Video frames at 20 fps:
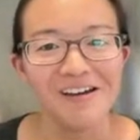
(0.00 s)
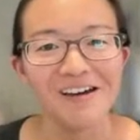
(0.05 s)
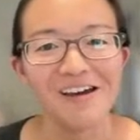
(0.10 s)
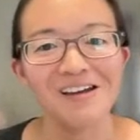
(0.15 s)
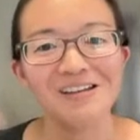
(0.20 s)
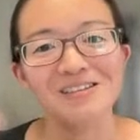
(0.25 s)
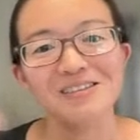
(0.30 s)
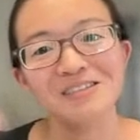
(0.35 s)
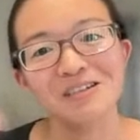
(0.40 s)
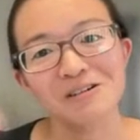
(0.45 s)

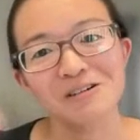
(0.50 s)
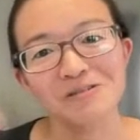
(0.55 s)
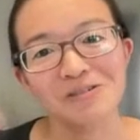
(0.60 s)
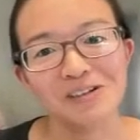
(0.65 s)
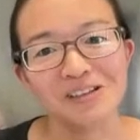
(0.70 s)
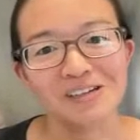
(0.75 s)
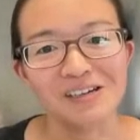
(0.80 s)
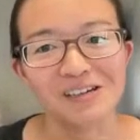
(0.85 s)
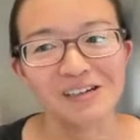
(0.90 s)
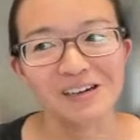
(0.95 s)
And so
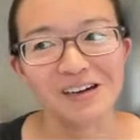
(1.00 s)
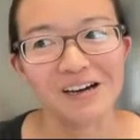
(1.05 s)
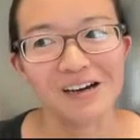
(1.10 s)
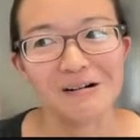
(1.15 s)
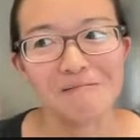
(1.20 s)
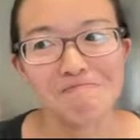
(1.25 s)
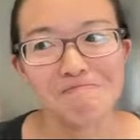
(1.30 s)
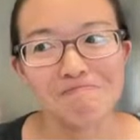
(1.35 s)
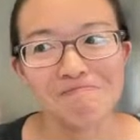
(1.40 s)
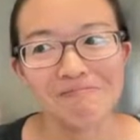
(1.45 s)
really,
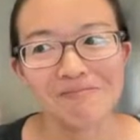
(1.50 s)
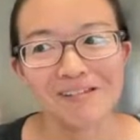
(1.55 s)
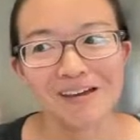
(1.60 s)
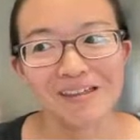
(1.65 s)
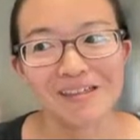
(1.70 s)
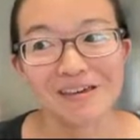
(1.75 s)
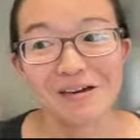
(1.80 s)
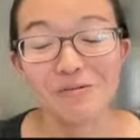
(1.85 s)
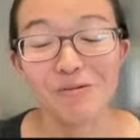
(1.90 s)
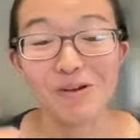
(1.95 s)
I
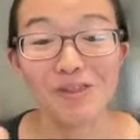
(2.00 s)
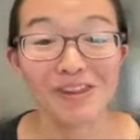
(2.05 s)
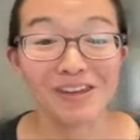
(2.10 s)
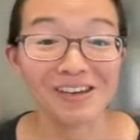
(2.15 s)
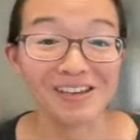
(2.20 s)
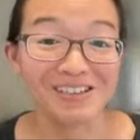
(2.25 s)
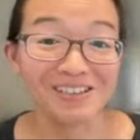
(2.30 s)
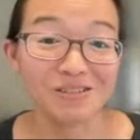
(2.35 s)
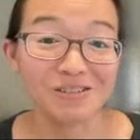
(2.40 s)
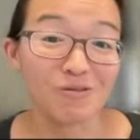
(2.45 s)
think with
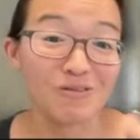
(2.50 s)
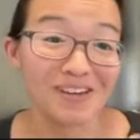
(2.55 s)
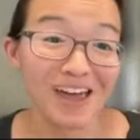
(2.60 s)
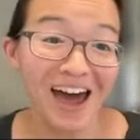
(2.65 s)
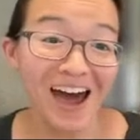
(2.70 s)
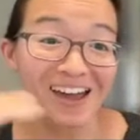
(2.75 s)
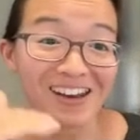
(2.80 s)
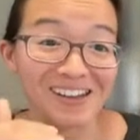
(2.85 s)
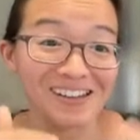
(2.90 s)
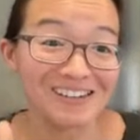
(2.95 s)
each
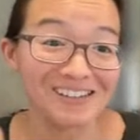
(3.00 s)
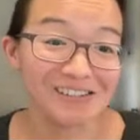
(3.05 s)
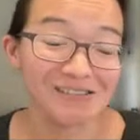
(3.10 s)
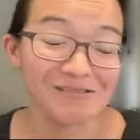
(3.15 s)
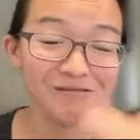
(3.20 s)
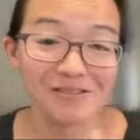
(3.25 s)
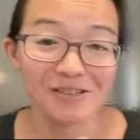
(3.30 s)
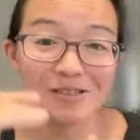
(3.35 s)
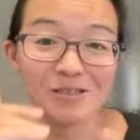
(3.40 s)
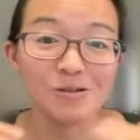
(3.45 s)
added
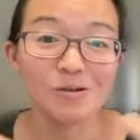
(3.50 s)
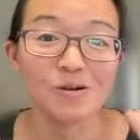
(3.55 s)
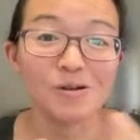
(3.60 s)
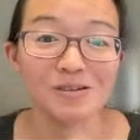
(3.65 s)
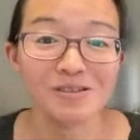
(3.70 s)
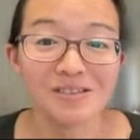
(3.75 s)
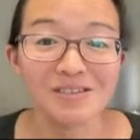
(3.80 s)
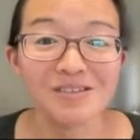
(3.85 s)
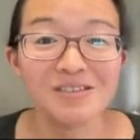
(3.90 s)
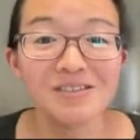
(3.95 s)

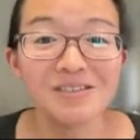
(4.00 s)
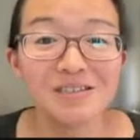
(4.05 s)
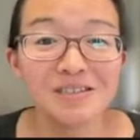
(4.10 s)
source,